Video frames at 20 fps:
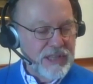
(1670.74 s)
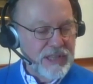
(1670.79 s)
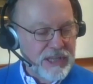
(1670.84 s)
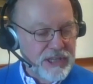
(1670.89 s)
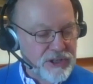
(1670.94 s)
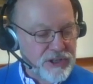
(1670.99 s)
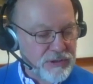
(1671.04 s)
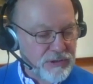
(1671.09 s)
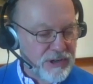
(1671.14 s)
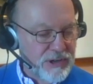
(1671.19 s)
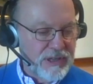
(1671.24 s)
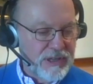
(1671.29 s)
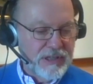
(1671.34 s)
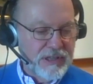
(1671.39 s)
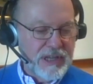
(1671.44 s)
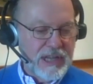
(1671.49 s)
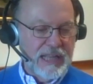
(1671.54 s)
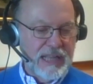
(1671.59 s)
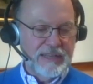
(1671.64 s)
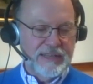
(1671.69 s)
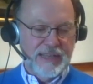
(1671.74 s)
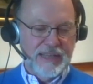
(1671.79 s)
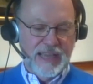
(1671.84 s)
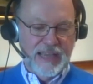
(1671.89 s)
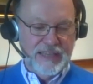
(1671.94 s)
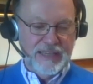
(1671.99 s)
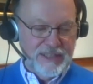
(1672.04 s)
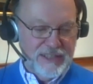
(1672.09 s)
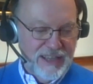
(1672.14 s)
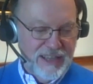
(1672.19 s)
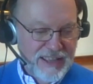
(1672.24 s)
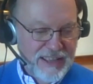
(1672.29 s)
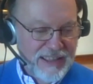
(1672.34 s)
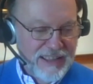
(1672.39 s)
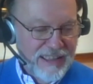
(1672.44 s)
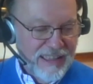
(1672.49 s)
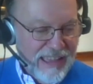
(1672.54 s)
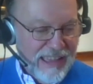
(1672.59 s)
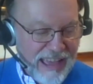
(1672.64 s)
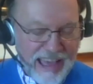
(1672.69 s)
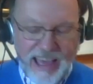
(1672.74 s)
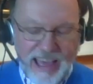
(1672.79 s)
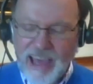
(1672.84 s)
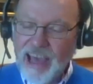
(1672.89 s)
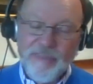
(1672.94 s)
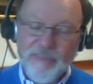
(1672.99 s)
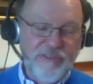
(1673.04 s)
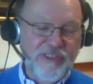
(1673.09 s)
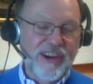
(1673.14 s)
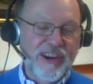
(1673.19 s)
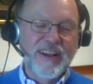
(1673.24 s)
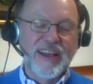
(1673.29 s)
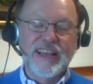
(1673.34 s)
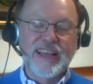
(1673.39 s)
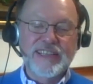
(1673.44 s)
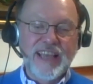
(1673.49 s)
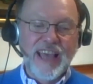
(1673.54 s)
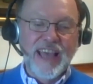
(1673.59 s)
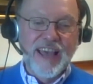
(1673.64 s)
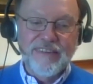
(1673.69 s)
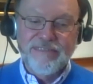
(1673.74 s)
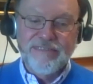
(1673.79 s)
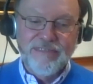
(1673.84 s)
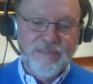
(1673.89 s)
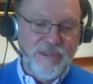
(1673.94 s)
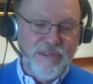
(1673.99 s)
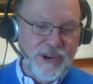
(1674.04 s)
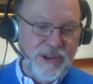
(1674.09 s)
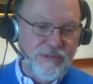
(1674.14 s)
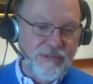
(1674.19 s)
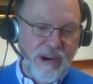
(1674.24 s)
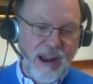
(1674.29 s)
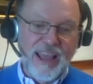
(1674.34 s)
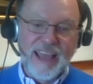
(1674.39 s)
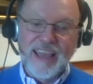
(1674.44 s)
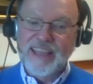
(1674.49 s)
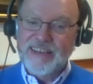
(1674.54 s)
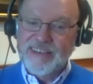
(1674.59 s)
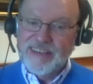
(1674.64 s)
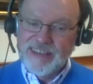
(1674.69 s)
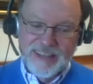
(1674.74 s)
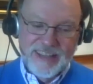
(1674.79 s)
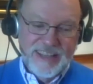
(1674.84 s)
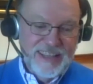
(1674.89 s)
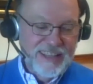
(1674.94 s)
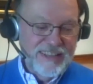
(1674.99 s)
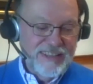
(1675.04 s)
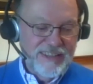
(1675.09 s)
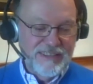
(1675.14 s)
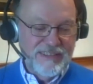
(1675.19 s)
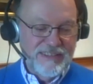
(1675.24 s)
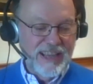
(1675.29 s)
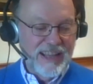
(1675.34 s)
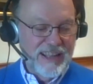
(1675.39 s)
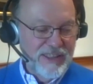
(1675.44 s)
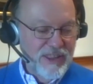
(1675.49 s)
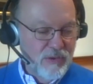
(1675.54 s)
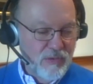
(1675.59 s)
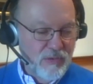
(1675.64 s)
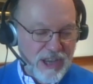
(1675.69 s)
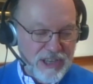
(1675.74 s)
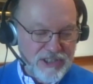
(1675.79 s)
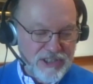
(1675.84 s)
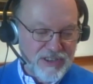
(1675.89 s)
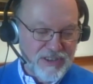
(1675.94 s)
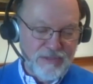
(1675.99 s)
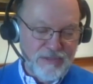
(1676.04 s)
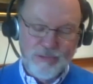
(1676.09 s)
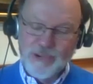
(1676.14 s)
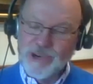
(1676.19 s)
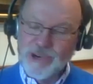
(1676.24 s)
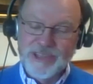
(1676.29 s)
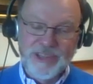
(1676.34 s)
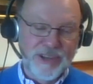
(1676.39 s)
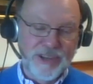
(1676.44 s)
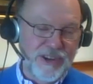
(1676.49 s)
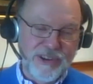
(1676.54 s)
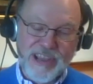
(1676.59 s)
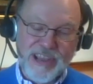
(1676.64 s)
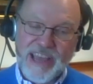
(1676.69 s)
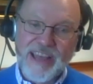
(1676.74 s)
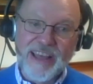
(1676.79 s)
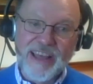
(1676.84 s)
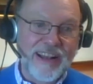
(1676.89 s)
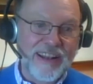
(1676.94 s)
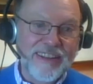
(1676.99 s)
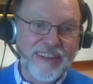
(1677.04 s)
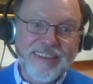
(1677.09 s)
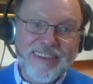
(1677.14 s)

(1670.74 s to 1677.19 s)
historical context, Africa has every right to tell the Western world to go to hell.